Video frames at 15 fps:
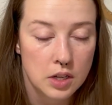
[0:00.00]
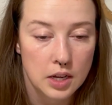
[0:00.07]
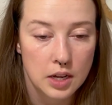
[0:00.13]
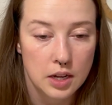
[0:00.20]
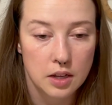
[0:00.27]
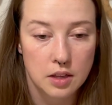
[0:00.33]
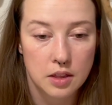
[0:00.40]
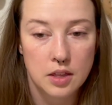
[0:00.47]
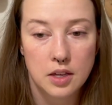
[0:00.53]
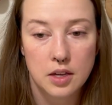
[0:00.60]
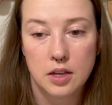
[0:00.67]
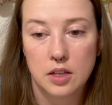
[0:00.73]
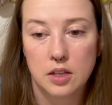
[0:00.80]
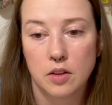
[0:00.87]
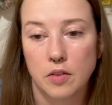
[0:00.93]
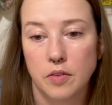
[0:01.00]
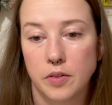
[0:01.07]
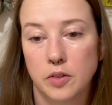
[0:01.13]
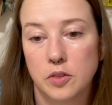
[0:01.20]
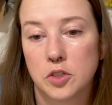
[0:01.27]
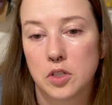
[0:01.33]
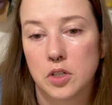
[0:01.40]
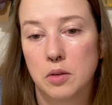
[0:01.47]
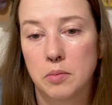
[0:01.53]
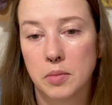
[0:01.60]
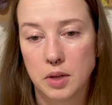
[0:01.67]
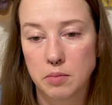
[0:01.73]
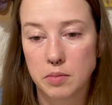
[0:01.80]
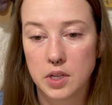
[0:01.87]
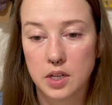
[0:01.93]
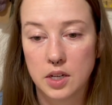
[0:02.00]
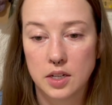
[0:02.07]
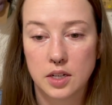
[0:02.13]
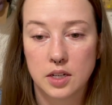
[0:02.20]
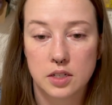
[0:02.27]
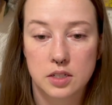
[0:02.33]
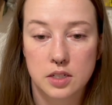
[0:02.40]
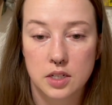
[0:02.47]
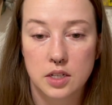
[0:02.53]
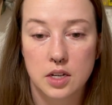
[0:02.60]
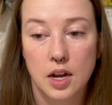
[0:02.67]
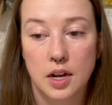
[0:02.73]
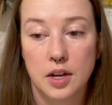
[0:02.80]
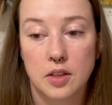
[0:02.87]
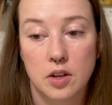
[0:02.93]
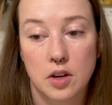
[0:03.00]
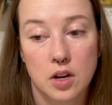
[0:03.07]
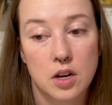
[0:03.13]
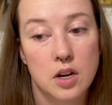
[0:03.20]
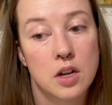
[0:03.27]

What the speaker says: I think in the future, maybe I need to stick to either